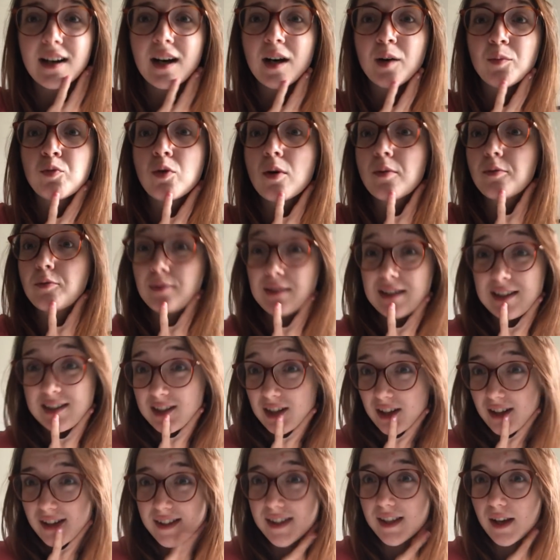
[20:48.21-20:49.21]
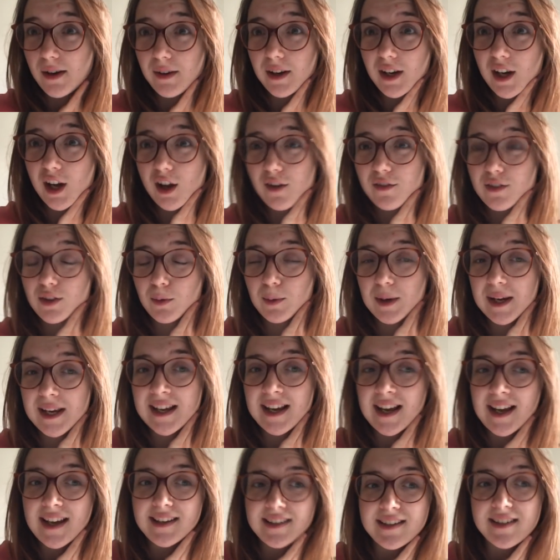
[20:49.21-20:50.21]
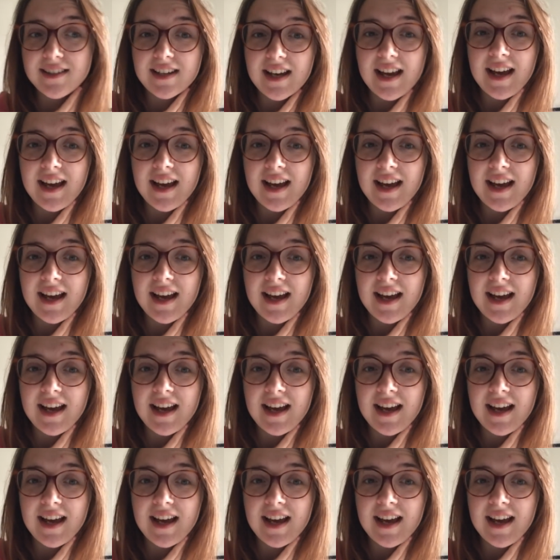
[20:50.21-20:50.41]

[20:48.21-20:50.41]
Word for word: I'll probably start sewing it over the weekend